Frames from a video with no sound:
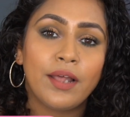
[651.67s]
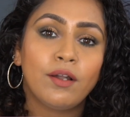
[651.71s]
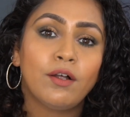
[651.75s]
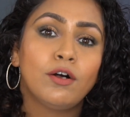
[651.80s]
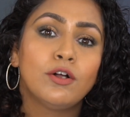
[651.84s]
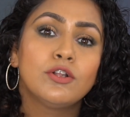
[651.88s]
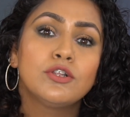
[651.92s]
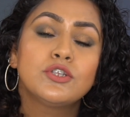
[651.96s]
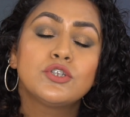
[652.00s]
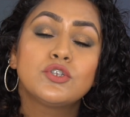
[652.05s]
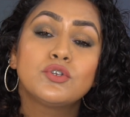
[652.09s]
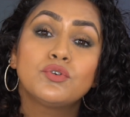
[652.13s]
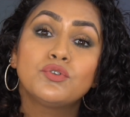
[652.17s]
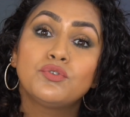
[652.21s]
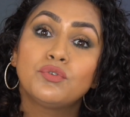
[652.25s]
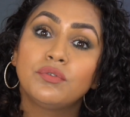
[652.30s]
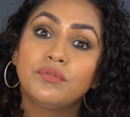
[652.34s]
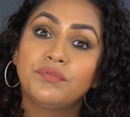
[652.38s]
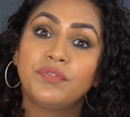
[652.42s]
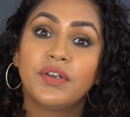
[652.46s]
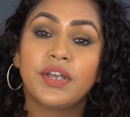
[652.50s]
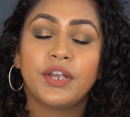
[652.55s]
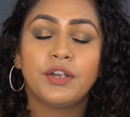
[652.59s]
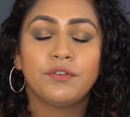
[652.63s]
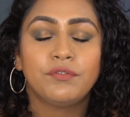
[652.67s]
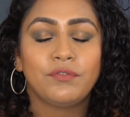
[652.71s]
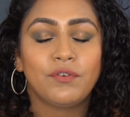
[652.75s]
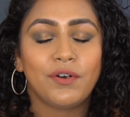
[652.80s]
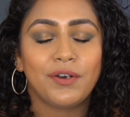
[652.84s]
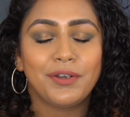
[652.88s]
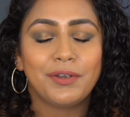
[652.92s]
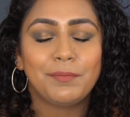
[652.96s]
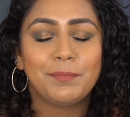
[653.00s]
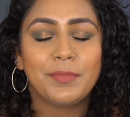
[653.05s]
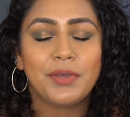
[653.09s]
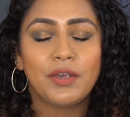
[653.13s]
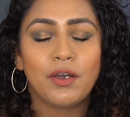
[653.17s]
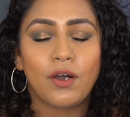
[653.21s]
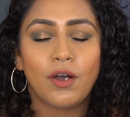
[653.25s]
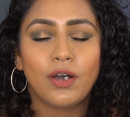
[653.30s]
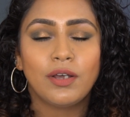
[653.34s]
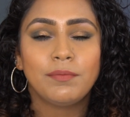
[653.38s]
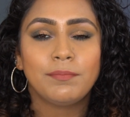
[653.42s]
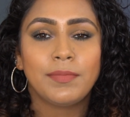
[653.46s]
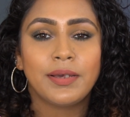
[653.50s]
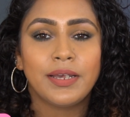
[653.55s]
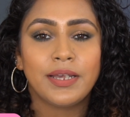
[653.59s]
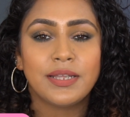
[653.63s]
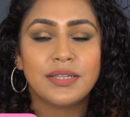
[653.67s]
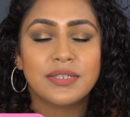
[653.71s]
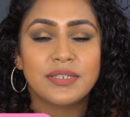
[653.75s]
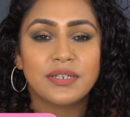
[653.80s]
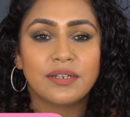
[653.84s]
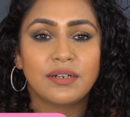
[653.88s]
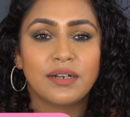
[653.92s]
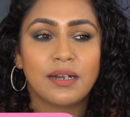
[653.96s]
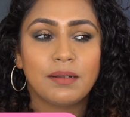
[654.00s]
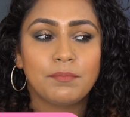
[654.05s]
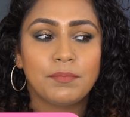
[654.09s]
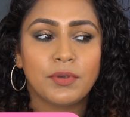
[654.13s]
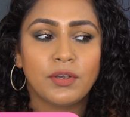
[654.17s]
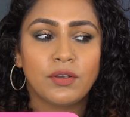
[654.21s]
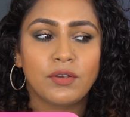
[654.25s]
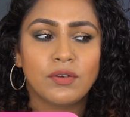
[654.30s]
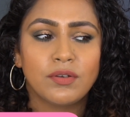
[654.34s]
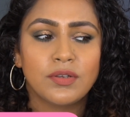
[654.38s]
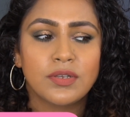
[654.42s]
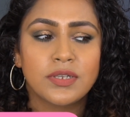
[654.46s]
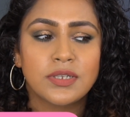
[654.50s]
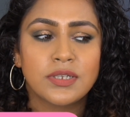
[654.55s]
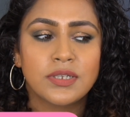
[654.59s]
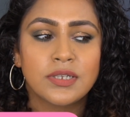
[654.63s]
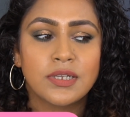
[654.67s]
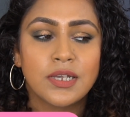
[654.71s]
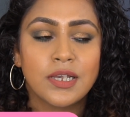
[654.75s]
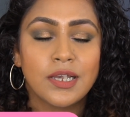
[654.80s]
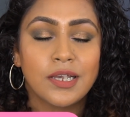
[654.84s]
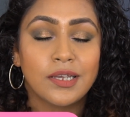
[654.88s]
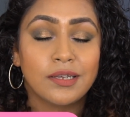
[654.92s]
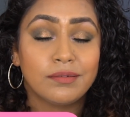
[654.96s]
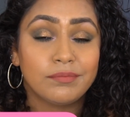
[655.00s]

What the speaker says: And also don't forget to follow me on my Instagram, because